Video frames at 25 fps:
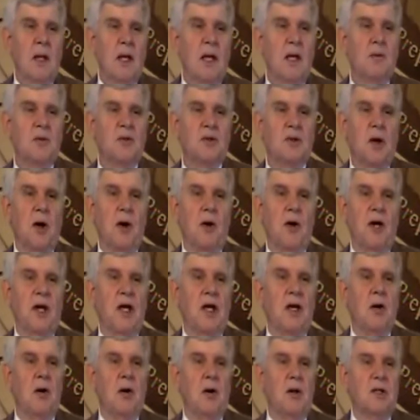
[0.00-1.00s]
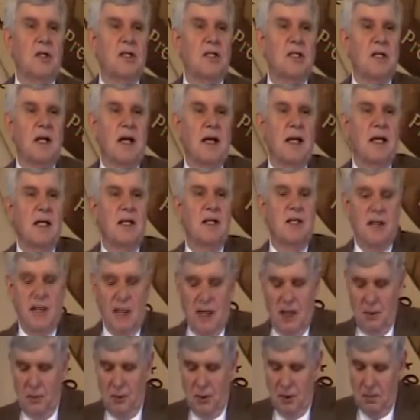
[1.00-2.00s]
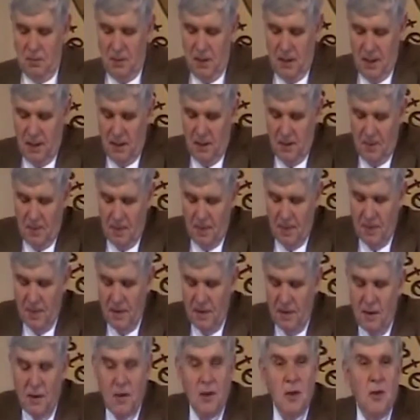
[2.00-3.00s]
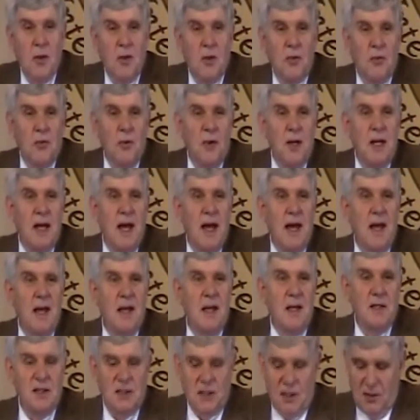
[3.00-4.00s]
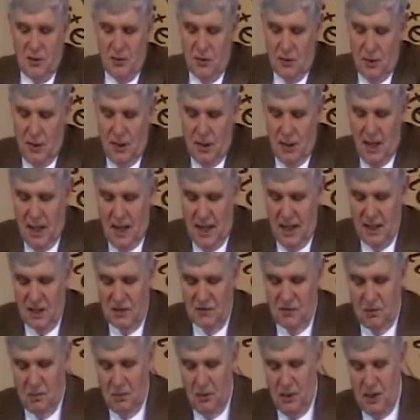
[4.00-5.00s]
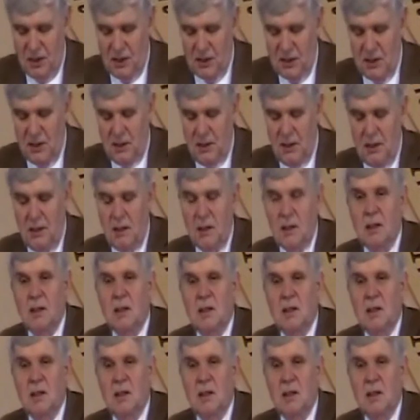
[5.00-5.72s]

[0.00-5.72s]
He was already gone, just like he said he would be. Three days and three nights from Wednesday.